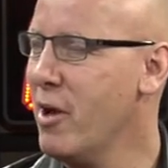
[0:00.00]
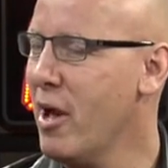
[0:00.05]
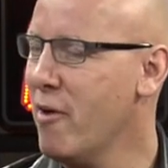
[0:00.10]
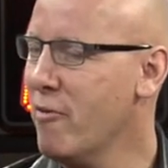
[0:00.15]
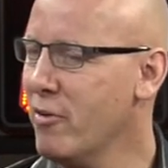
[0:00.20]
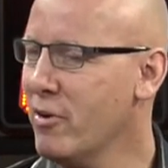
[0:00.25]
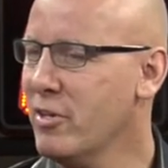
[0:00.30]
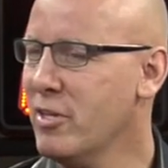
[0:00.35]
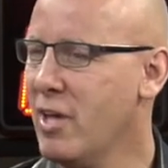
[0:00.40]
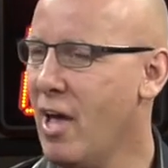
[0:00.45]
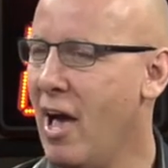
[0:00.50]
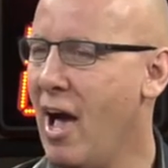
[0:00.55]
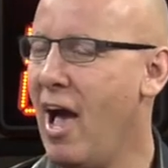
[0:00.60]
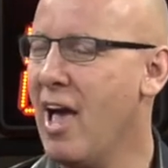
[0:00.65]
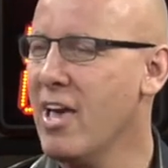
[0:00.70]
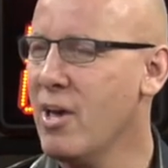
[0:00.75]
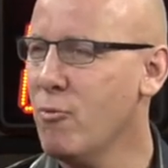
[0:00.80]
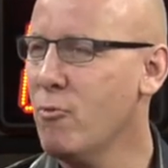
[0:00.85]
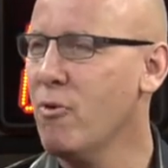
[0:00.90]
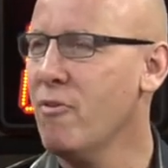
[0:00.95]

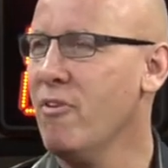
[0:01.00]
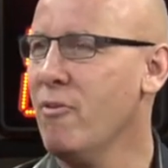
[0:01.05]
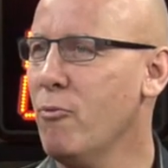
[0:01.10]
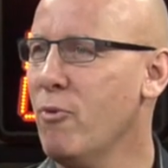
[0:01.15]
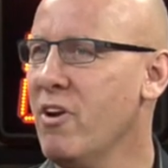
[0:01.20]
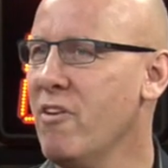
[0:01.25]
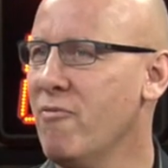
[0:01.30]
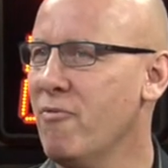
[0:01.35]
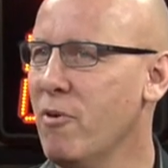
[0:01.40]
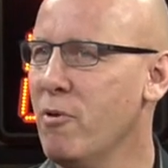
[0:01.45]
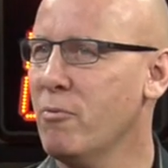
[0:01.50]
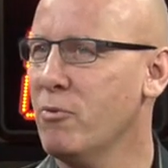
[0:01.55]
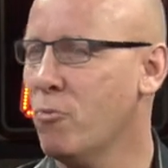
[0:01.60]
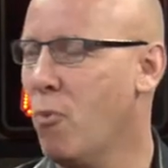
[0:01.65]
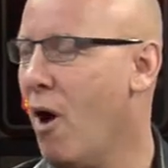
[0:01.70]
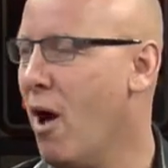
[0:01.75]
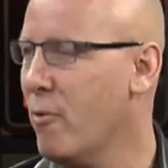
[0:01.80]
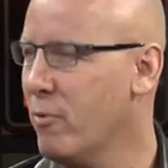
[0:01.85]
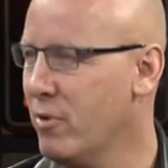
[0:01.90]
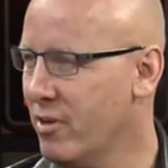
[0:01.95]
It reaffirms
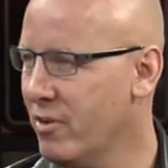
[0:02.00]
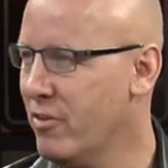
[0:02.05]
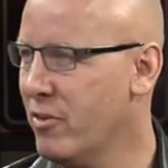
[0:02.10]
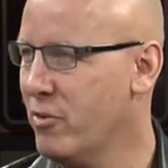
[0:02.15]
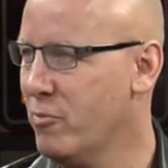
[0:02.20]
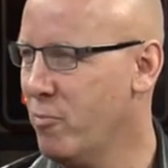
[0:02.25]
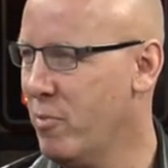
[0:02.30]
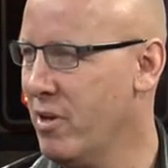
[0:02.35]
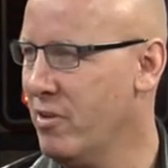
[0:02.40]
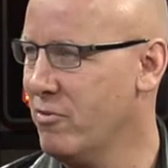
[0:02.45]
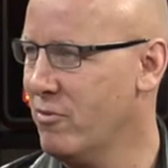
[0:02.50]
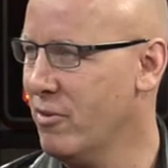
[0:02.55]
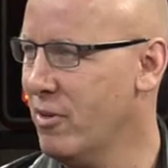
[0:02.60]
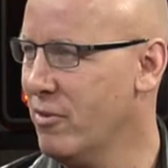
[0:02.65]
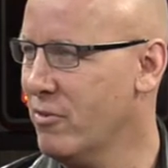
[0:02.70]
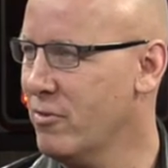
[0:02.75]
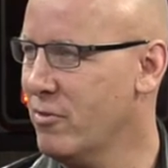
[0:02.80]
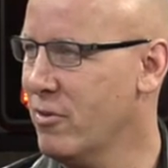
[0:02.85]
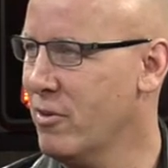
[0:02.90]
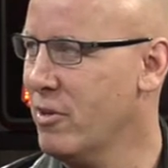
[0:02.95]
why I went into this business.